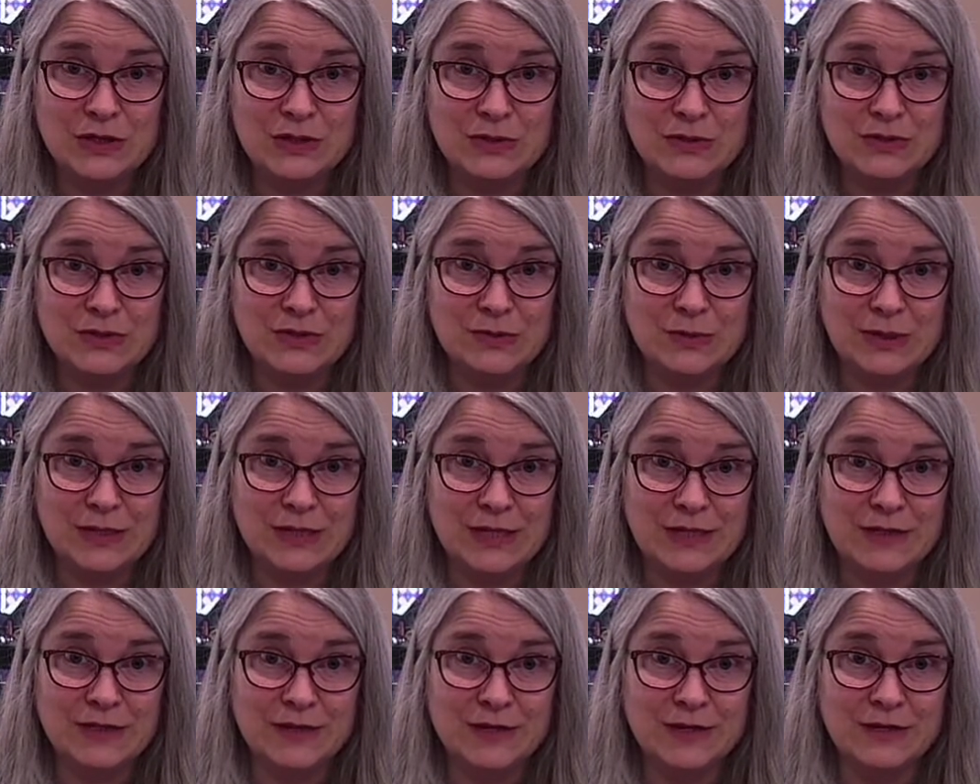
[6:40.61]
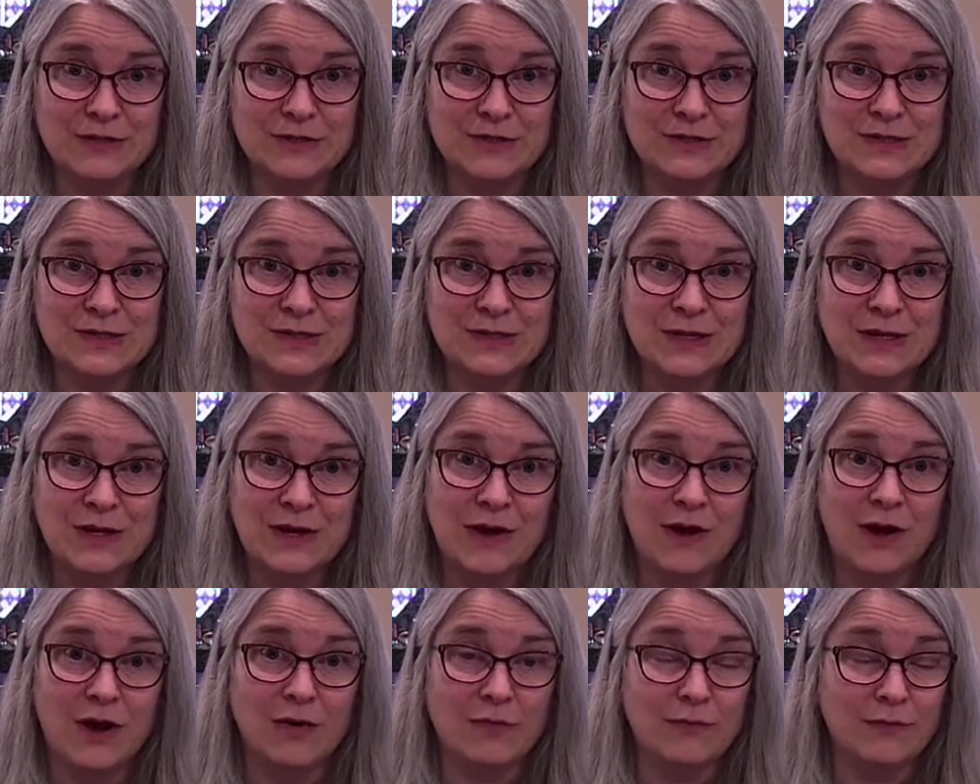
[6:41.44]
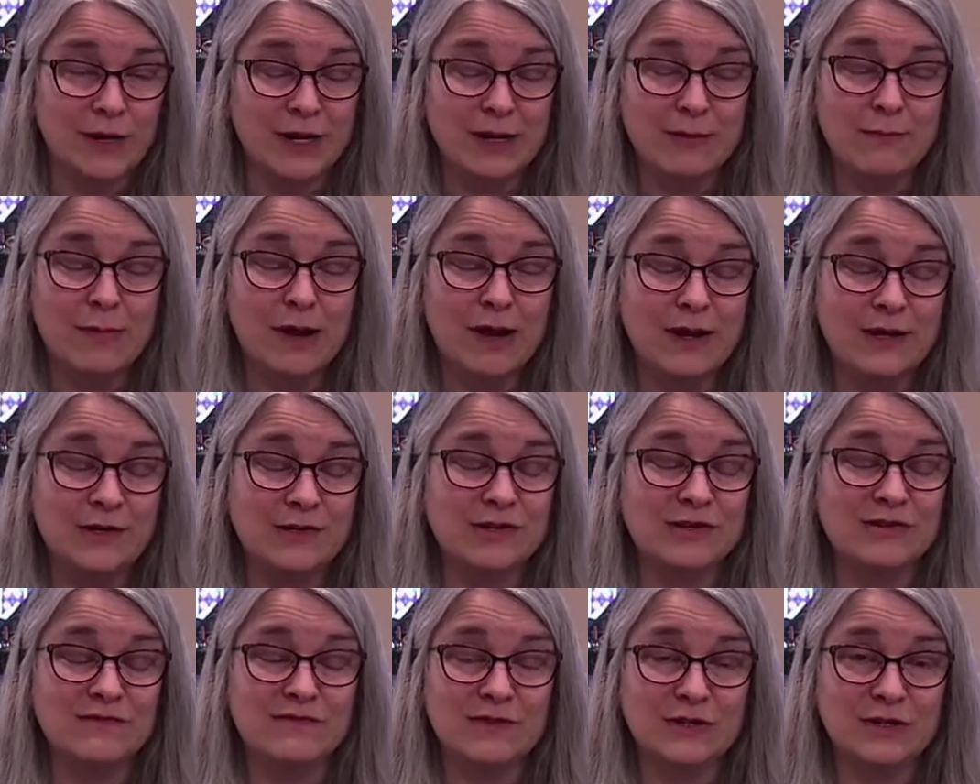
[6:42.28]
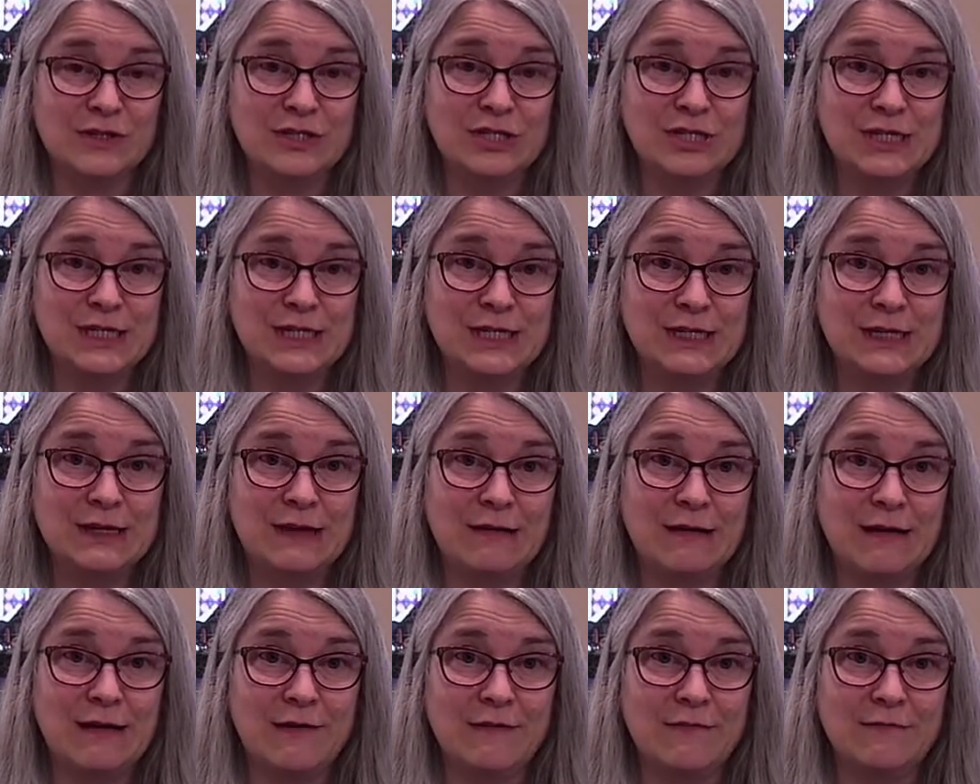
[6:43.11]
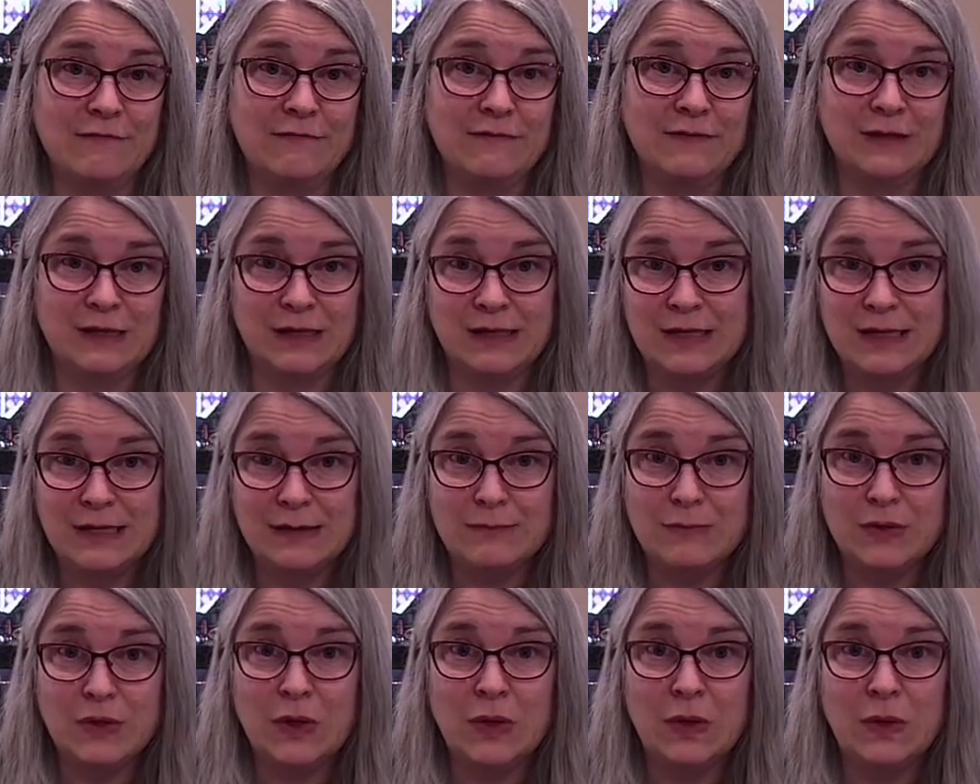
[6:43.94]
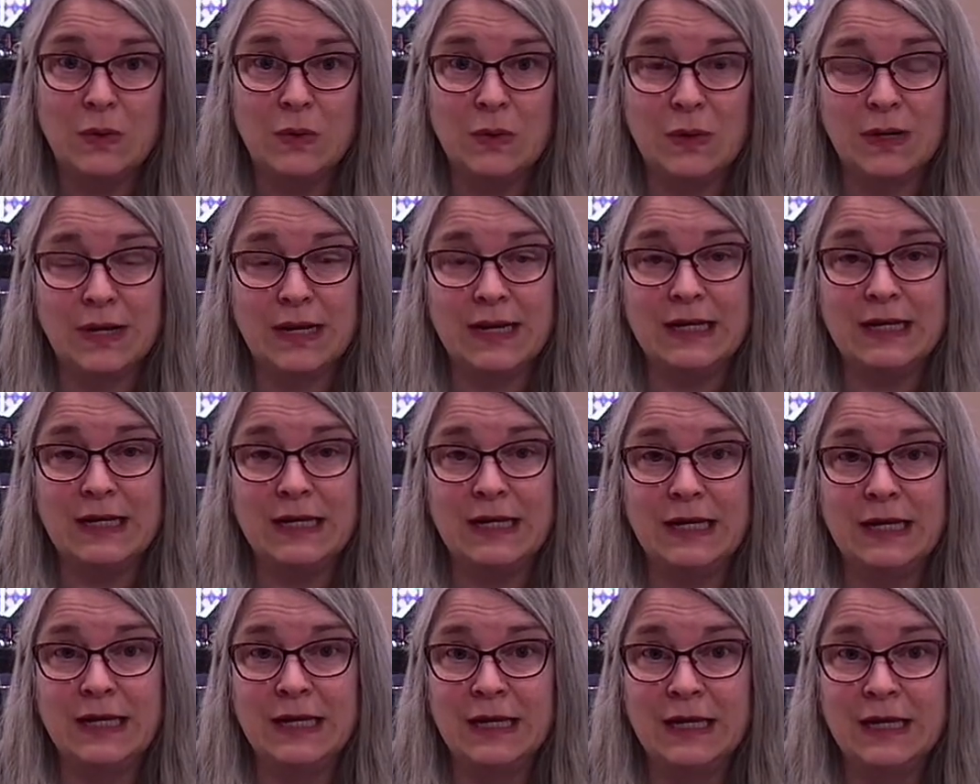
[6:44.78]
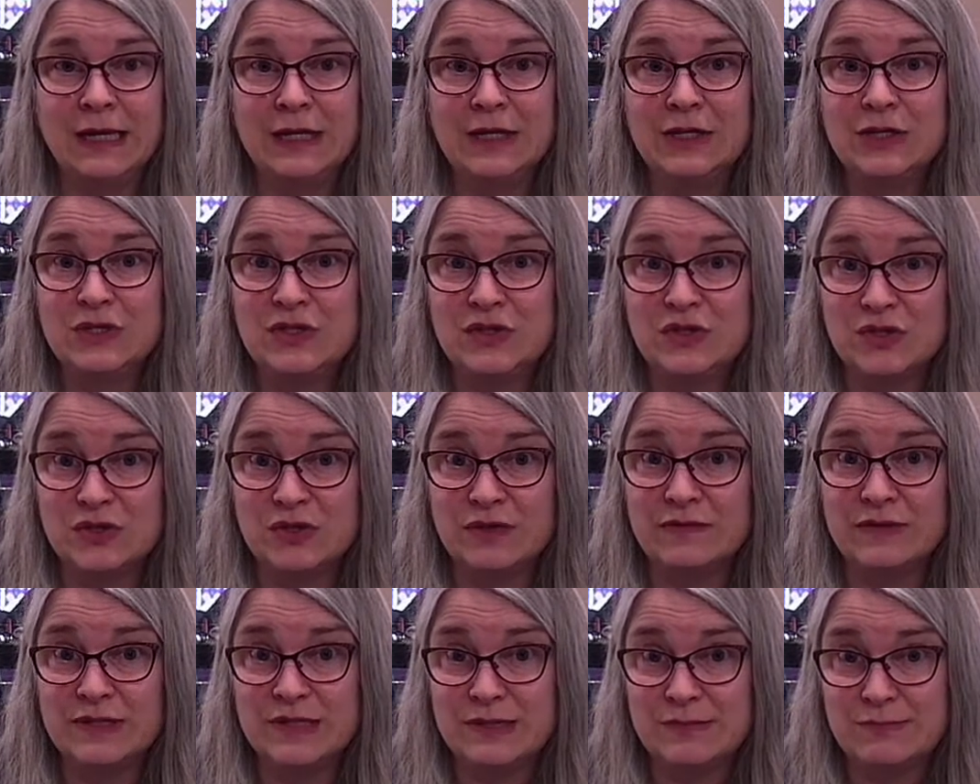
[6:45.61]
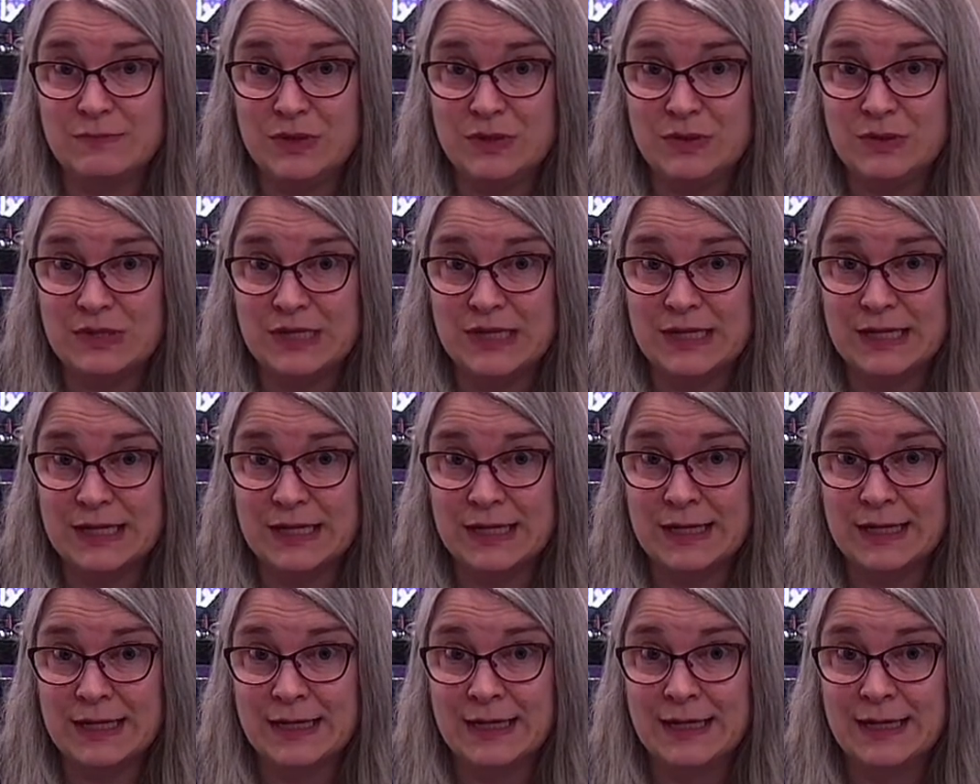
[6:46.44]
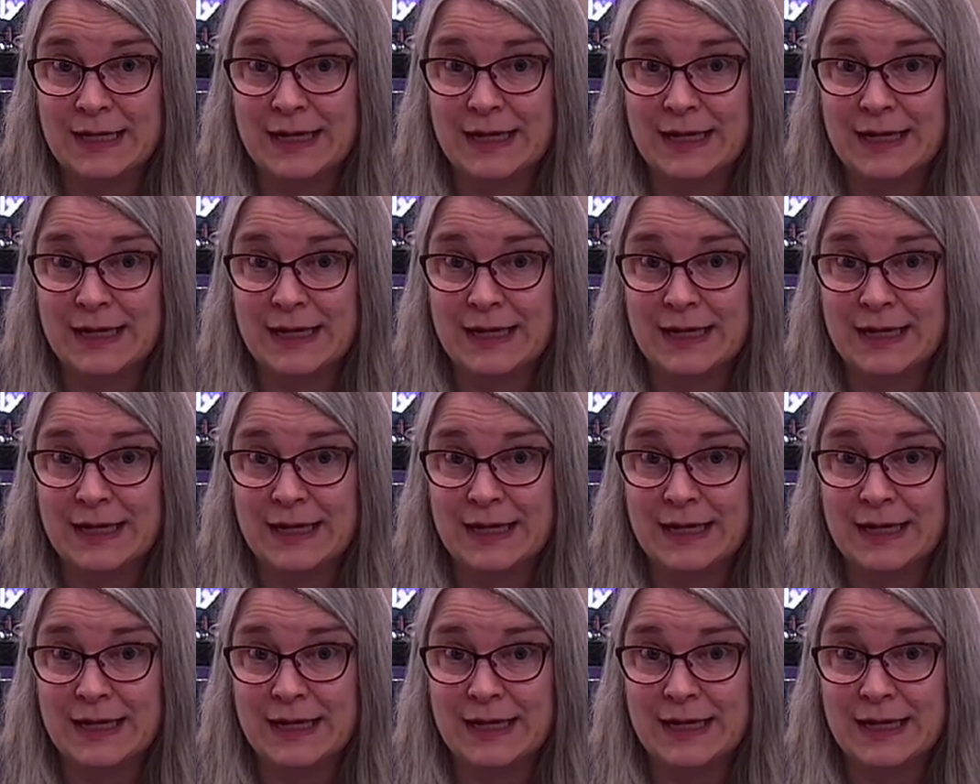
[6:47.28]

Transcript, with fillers: Usually there's a ring binder version of a hymnal or any service music